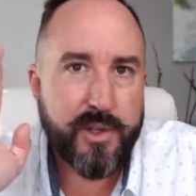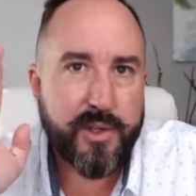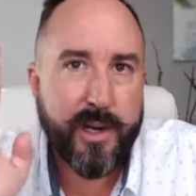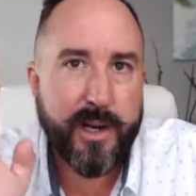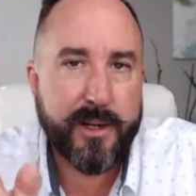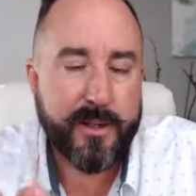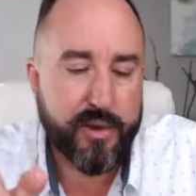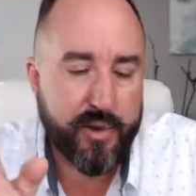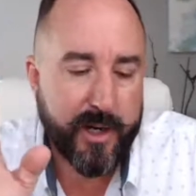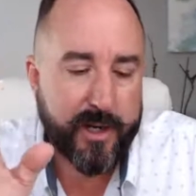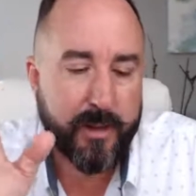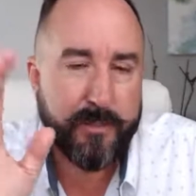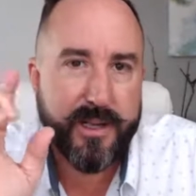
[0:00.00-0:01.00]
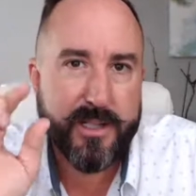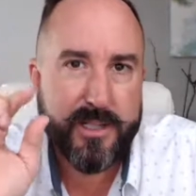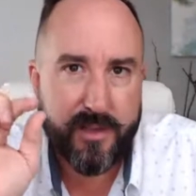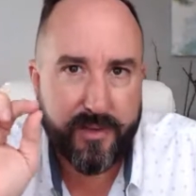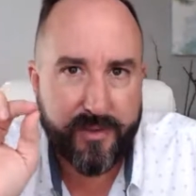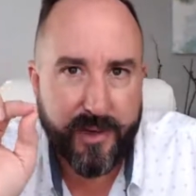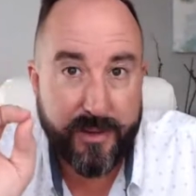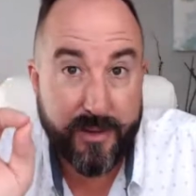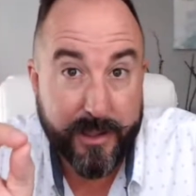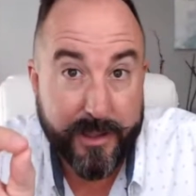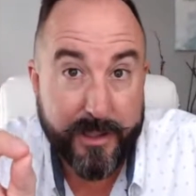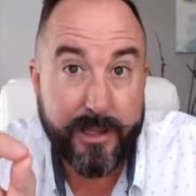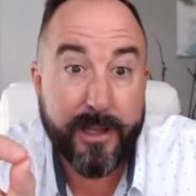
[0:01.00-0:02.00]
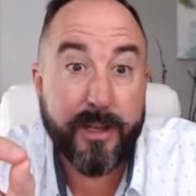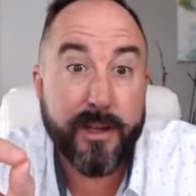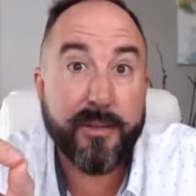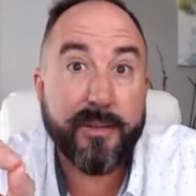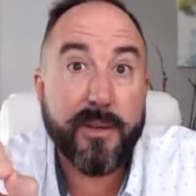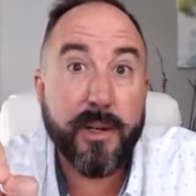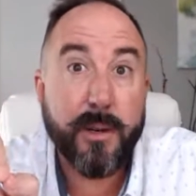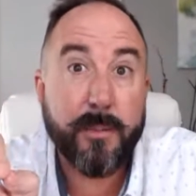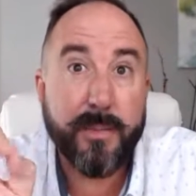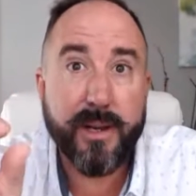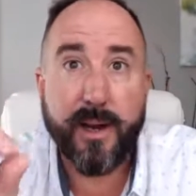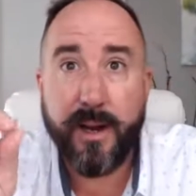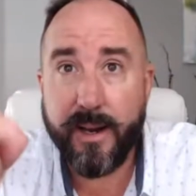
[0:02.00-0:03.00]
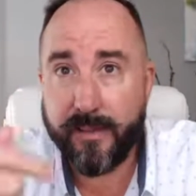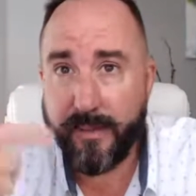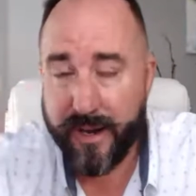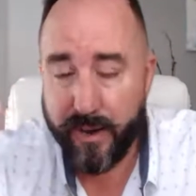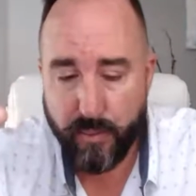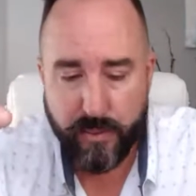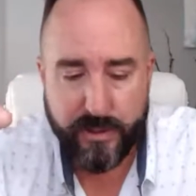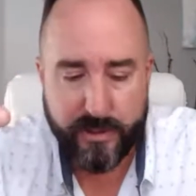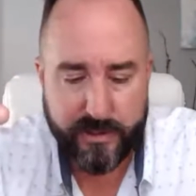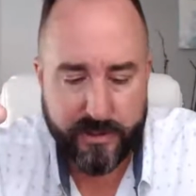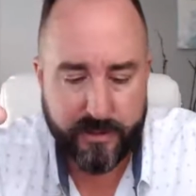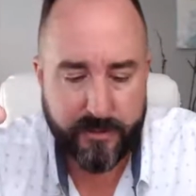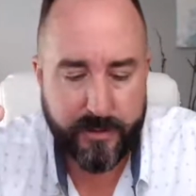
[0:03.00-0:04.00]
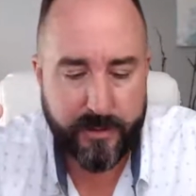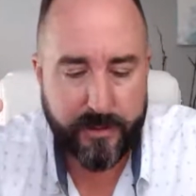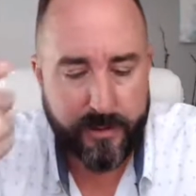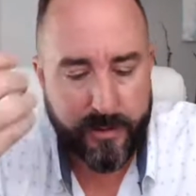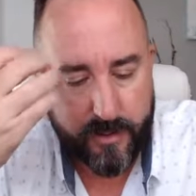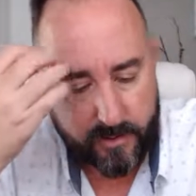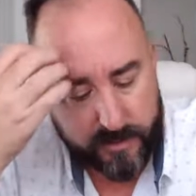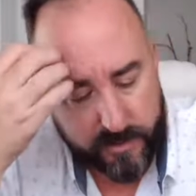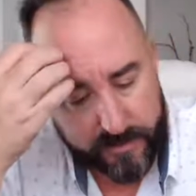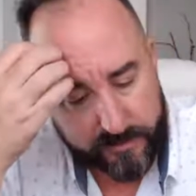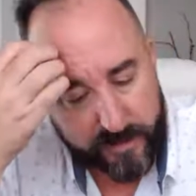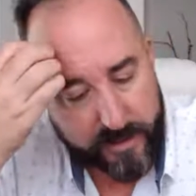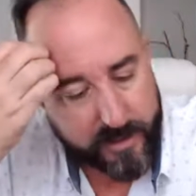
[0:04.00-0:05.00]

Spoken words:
Try your best to find the gift behind that risk. All right.